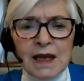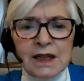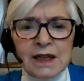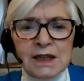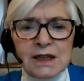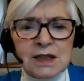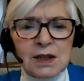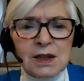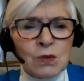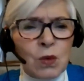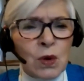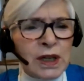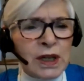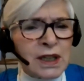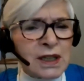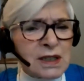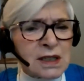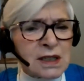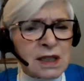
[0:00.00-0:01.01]
And he said,
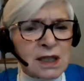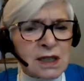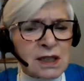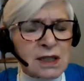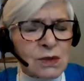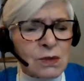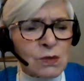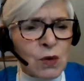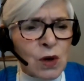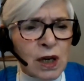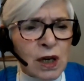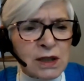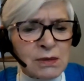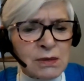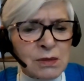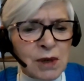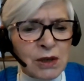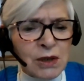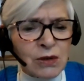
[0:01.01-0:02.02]
"What is this? And why
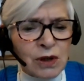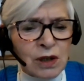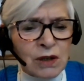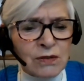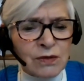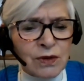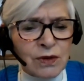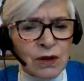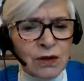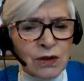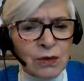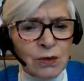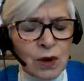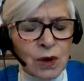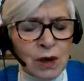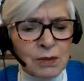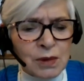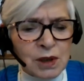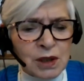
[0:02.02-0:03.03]
did my grandfather
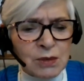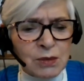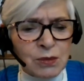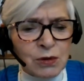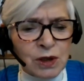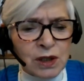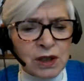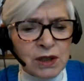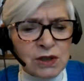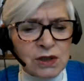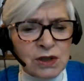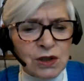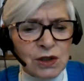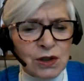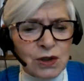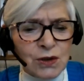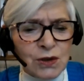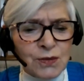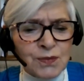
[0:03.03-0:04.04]
want me to bring it to
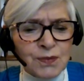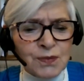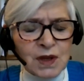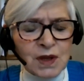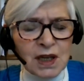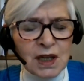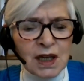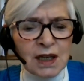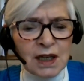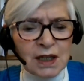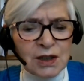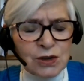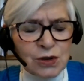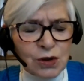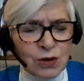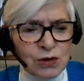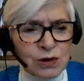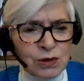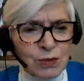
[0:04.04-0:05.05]
you?" And I
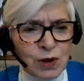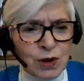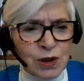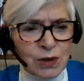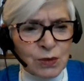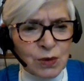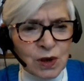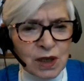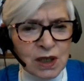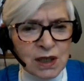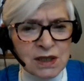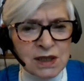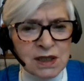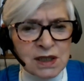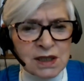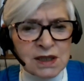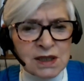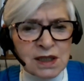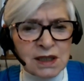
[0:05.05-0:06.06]
told him what it
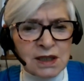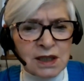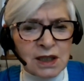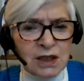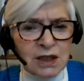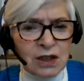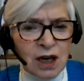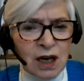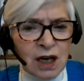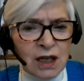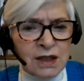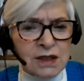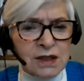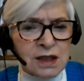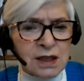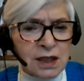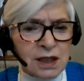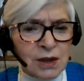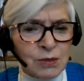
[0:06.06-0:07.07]
was and said that yod
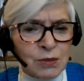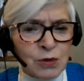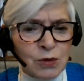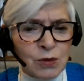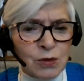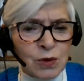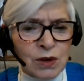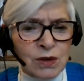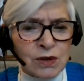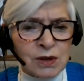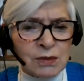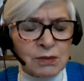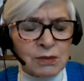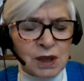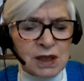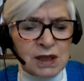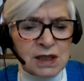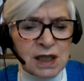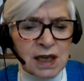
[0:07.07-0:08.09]
is a Hebrew word that
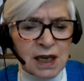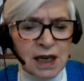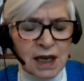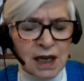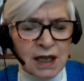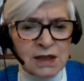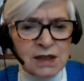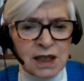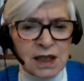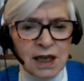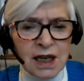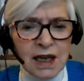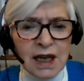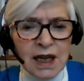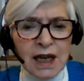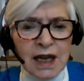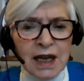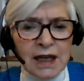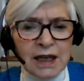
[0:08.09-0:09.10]
means hand.
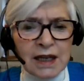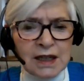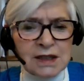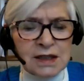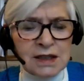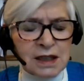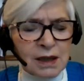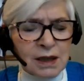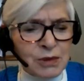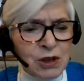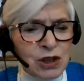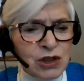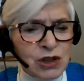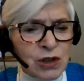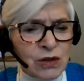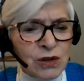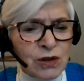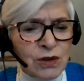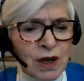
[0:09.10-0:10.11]
And I said, let me
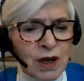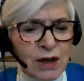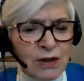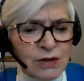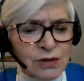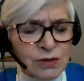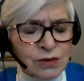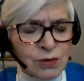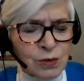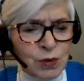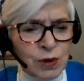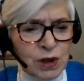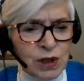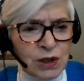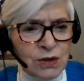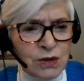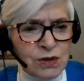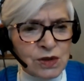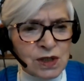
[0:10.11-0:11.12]
show you how we
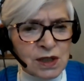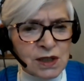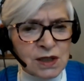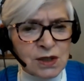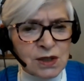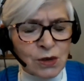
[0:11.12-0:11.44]
use it.